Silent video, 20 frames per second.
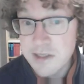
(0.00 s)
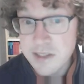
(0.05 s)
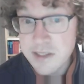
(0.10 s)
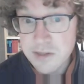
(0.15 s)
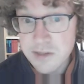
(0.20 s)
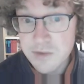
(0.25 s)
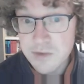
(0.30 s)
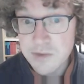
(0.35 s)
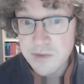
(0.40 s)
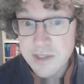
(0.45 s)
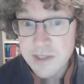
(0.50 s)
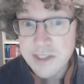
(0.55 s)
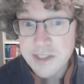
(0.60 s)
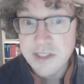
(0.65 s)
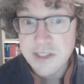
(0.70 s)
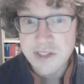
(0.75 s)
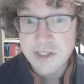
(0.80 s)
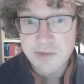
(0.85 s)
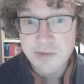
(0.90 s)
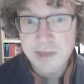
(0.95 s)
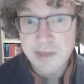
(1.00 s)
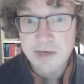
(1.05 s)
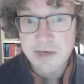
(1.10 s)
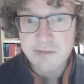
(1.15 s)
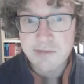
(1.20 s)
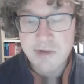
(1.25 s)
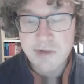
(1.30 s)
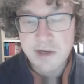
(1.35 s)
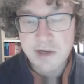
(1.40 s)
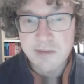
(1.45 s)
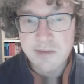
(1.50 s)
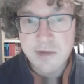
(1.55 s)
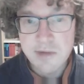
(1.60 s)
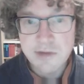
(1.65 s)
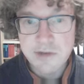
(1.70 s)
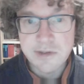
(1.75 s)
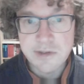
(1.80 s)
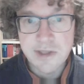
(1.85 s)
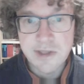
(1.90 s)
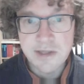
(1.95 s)
to this geometric Brownian
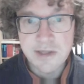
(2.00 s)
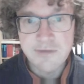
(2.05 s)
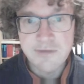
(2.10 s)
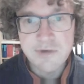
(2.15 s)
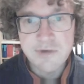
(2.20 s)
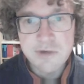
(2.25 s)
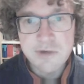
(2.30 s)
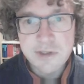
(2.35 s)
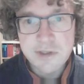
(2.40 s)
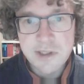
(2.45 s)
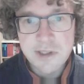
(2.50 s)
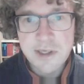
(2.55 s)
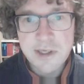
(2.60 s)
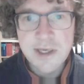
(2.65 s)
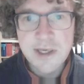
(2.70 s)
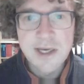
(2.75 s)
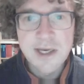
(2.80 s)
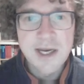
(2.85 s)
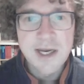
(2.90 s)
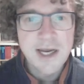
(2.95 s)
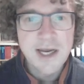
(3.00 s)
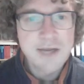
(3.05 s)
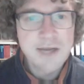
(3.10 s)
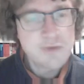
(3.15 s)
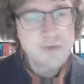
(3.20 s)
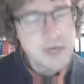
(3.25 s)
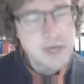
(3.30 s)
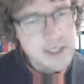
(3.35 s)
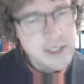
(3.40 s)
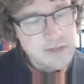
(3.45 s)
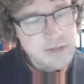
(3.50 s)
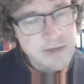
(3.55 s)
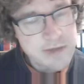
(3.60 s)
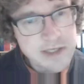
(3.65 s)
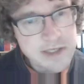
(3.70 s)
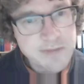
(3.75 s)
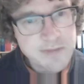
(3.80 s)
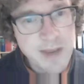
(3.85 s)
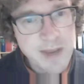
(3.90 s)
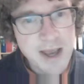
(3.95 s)
motion in the future. And for each of
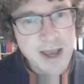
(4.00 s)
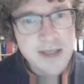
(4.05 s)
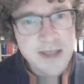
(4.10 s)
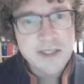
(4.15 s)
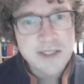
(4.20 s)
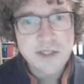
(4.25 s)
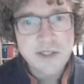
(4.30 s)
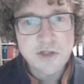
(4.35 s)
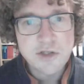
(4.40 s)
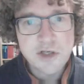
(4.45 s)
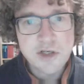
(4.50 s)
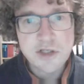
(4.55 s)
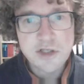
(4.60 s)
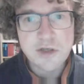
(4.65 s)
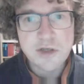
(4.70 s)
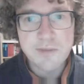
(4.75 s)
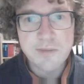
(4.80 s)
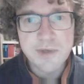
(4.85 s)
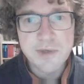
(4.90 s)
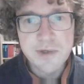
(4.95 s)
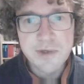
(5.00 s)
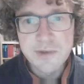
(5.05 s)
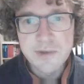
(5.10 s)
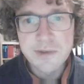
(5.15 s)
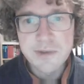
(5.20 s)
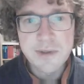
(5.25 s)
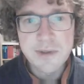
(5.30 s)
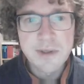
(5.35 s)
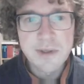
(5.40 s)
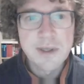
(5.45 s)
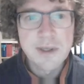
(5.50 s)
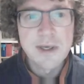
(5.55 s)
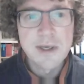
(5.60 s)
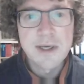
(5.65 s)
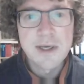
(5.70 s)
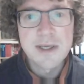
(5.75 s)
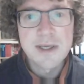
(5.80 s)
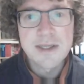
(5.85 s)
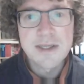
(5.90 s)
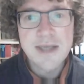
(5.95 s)
these paths, you just compute
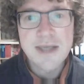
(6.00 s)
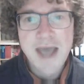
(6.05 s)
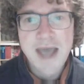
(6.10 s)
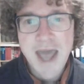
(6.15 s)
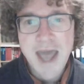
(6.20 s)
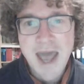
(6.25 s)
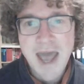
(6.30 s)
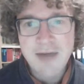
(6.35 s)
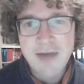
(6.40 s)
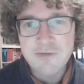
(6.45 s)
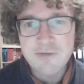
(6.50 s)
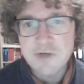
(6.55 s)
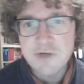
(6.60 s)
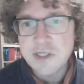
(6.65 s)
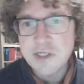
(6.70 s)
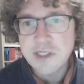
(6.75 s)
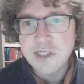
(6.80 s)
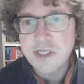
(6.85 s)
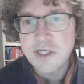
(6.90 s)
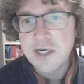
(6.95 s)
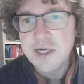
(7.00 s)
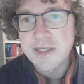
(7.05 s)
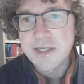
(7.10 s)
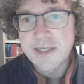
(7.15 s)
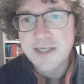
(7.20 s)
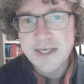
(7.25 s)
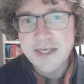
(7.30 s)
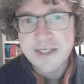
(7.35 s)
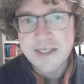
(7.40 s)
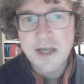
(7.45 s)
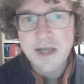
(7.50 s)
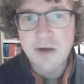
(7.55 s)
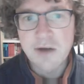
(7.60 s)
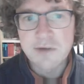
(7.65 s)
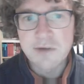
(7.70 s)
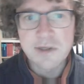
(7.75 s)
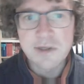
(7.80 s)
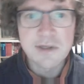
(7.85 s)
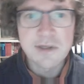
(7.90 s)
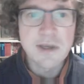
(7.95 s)
the average
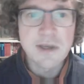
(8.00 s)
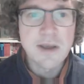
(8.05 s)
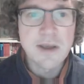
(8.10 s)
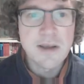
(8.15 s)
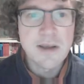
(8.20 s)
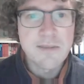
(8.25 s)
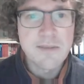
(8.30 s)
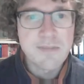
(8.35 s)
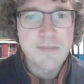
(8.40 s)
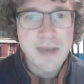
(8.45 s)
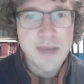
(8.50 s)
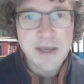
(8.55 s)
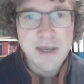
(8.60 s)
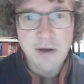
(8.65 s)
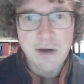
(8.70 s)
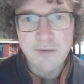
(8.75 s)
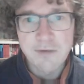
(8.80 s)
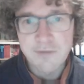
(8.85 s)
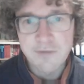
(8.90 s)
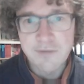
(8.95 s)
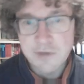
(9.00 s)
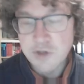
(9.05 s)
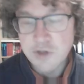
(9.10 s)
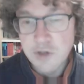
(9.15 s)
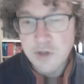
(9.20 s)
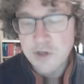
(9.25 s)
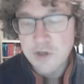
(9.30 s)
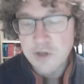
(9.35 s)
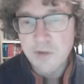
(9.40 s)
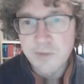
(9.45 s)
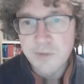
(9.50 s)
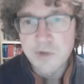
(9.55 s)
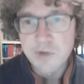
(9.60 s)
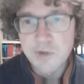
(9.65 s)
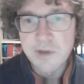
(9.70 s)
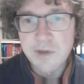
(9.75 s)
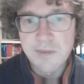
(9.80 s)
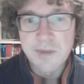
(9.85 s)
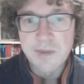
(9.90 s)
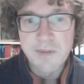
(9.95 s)
discounted payoff. So you
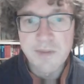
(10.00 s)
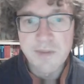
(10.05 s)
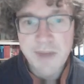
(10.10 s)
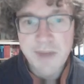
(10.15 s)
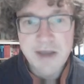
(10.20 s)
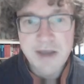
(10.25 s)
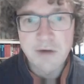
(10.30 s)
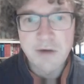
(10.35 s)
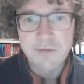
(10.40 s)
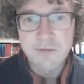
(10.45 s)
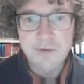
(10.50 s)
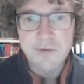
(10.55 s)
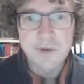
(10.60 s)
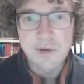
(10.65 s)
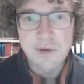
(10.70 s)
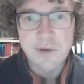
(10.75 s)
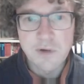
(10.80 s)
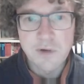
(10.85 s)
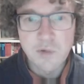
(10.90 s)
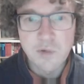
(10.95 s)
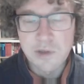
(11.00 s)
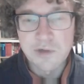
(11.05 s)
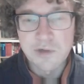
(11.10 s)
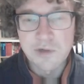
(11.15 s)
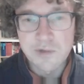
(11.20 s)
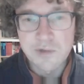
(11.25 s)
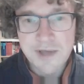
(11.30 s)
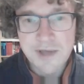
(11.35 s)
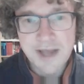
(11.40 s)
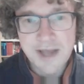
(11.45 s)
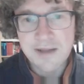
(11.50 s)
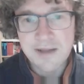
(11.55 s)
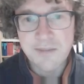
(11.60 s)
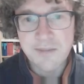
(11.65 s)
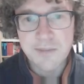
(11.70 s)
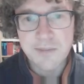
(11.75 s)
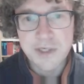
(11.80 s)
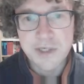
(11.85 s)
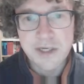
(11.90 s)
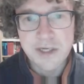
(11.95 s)
compute the payoff according to that
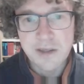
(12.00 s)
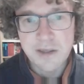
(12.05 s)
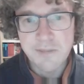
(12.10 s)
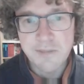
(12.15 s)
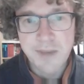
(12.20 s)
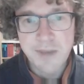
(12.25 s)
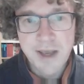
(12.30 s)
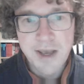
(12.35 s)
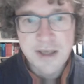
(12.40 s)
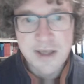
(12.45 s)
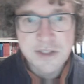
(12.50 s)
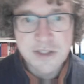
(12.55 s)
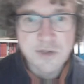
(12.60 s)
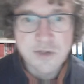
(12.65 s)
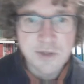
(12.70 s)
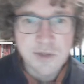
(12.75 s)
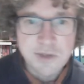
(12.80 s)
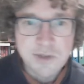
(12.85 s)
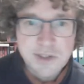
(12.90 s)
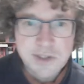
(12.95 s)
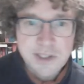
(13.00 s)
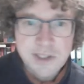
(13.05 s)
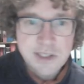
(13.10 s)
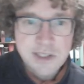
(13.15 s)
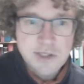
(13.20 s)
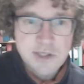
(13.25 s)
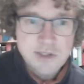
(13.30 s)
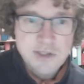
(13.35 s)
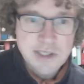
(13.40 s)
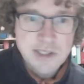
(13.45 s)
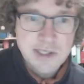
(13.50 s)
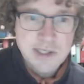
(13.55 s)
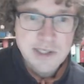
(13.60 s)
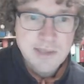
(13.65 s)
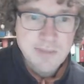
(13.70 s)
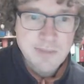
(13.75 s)
particular path. So here you see